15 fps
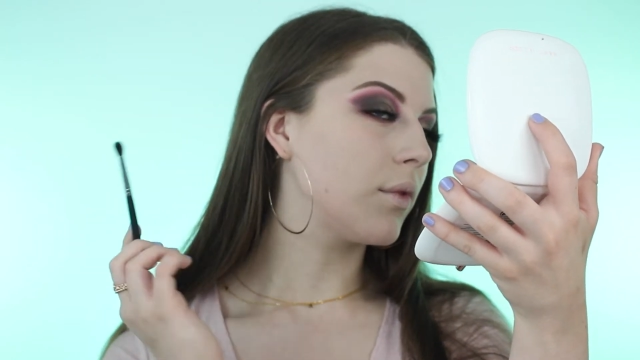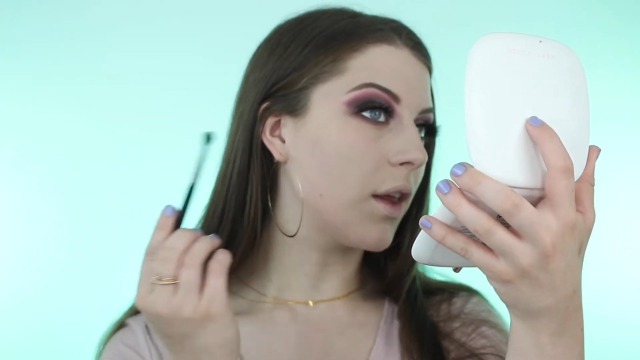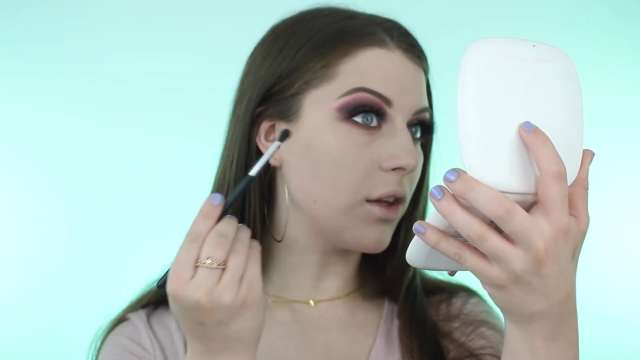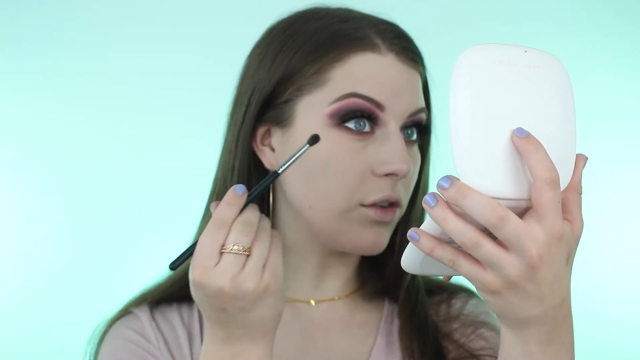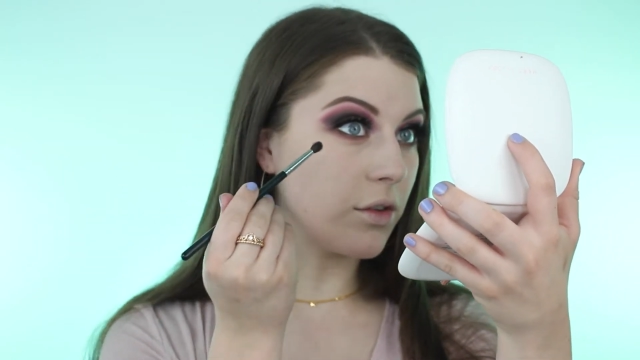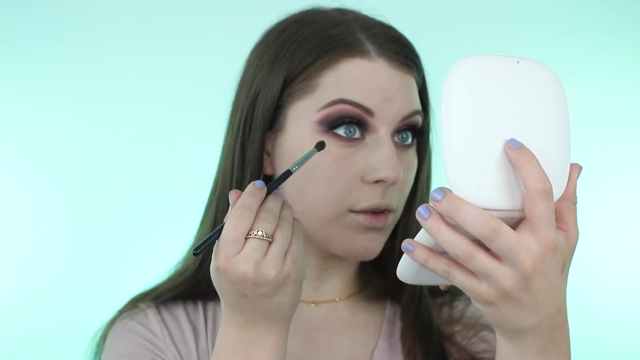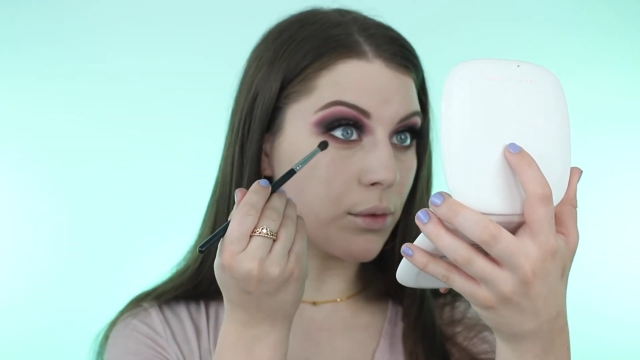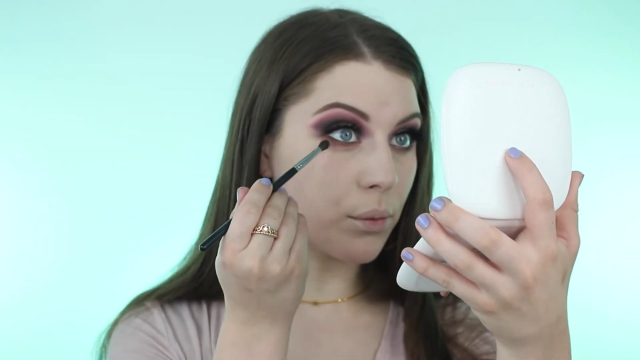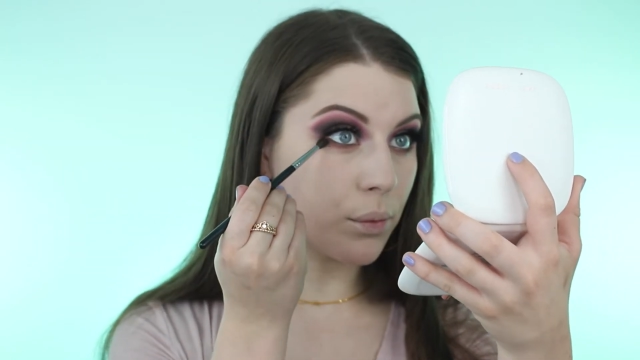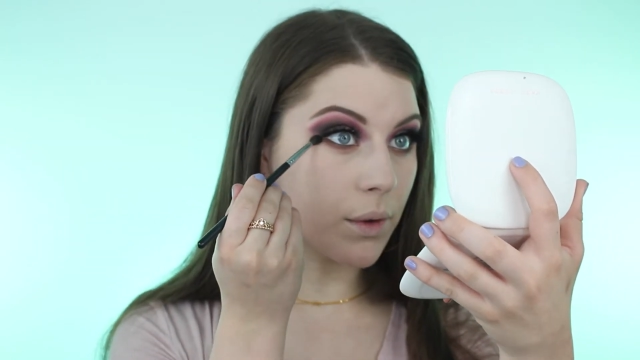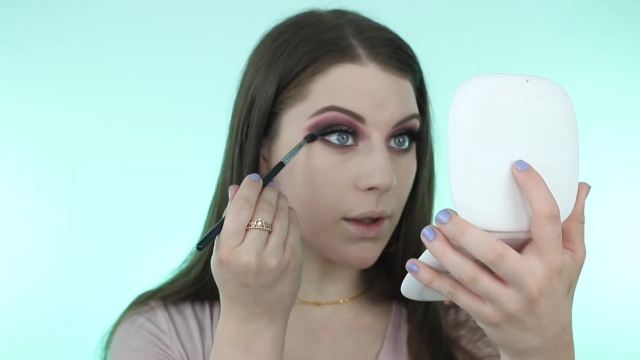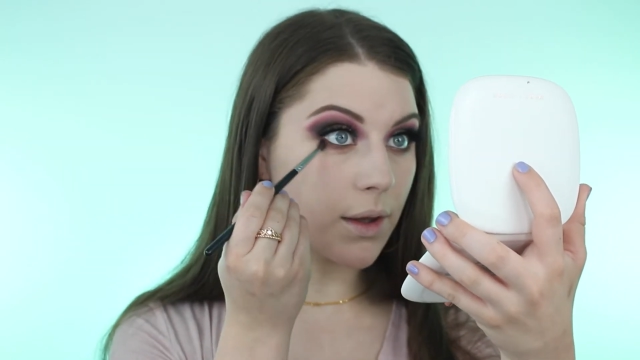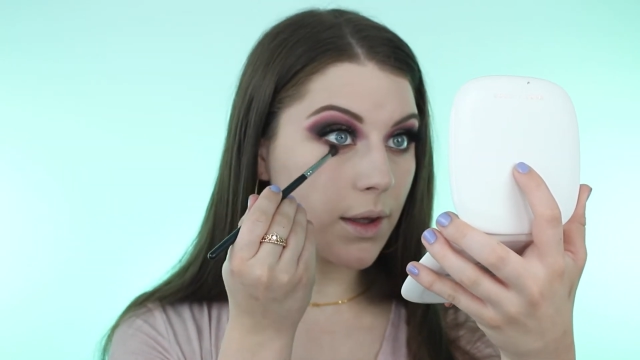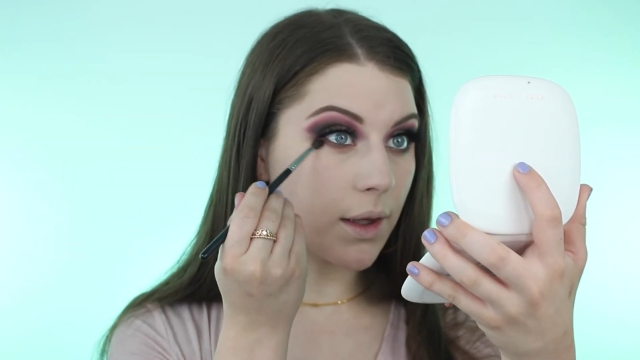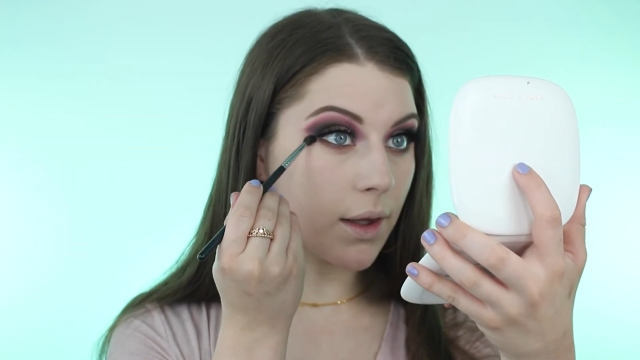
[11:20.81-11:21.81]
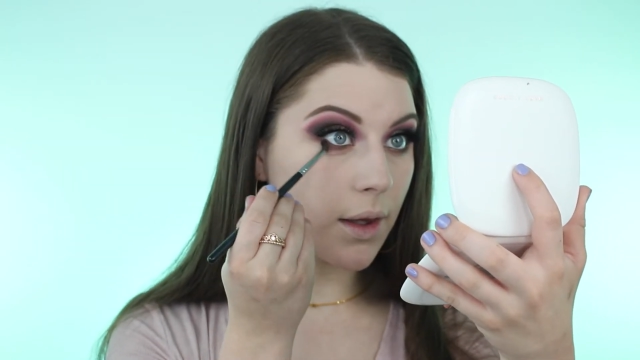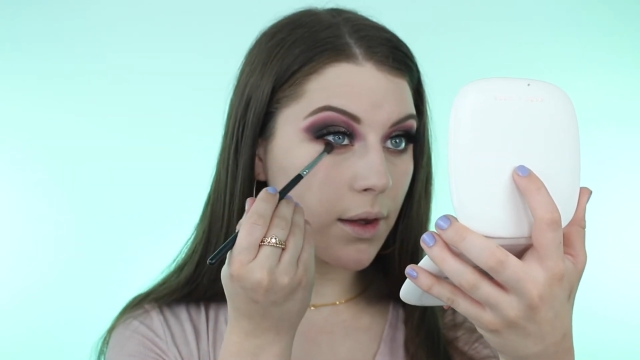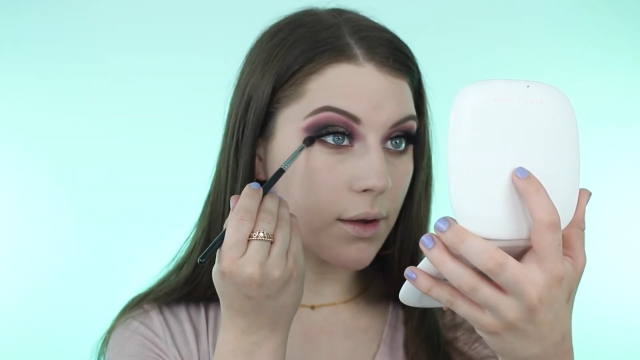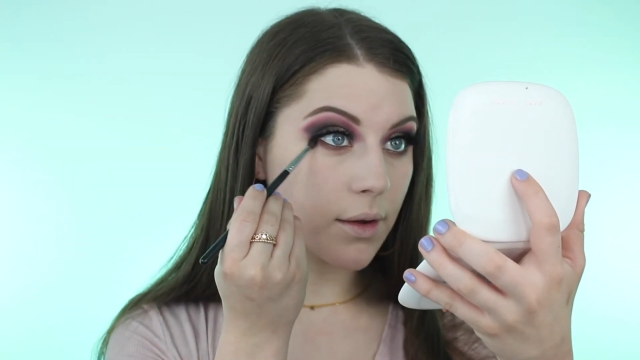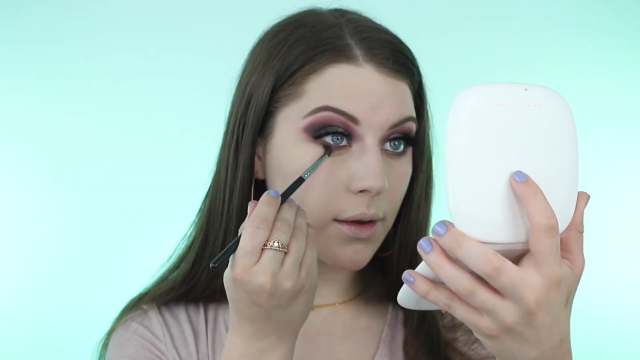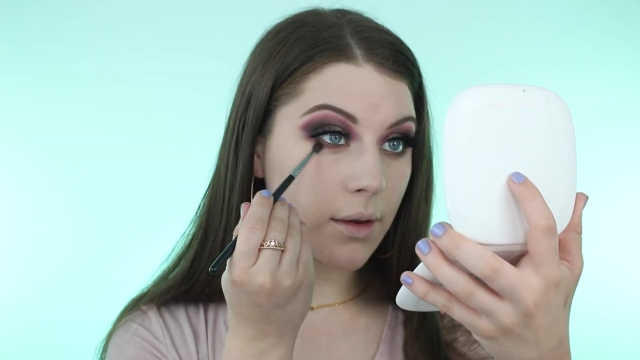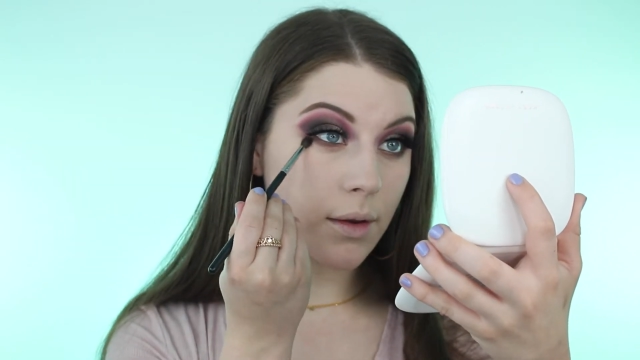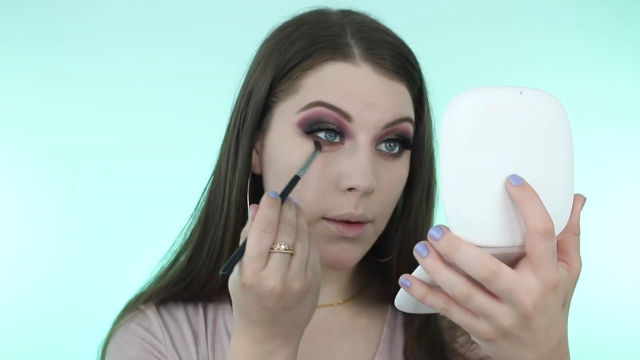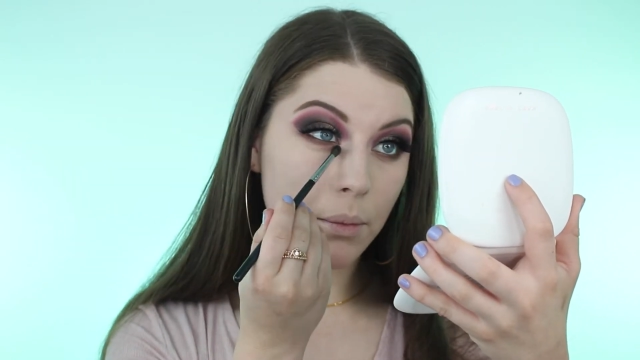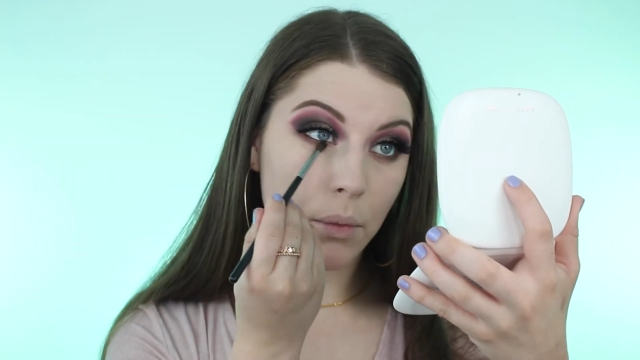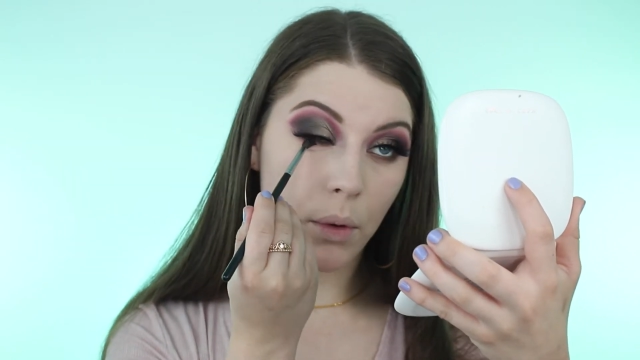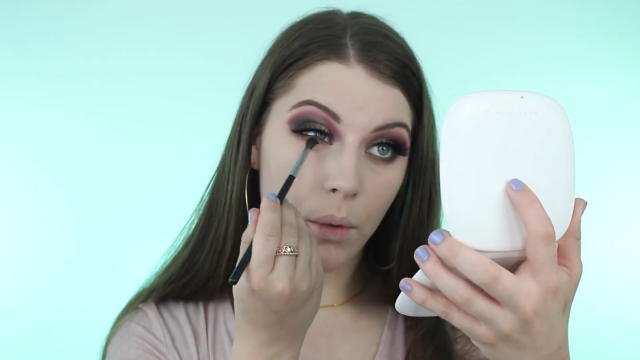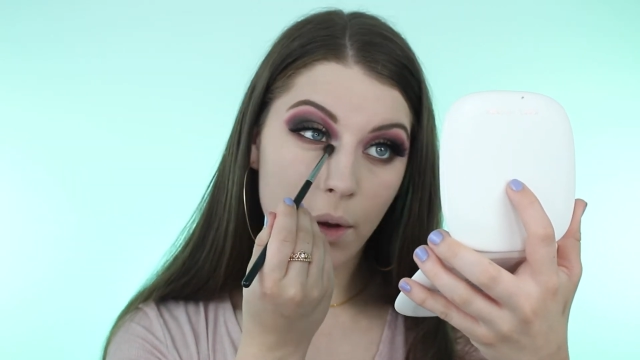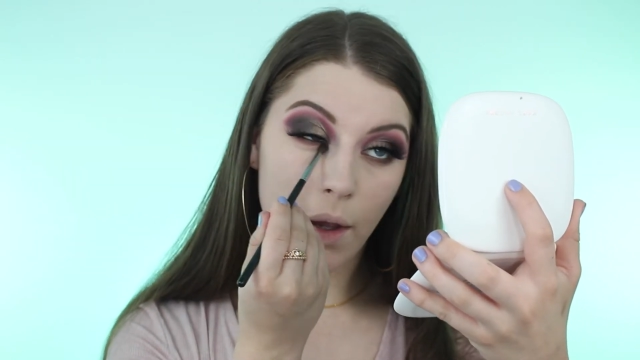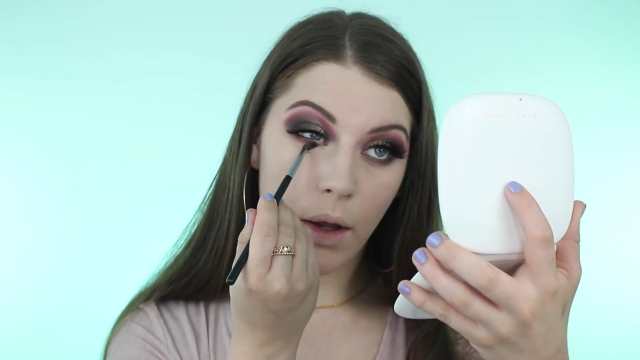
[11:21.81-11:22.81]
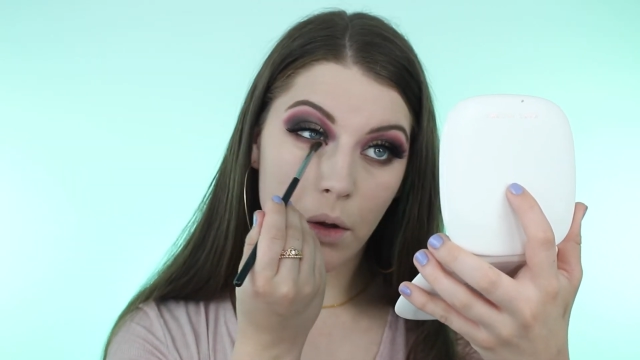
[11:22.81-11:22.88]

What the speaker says: and just really smoke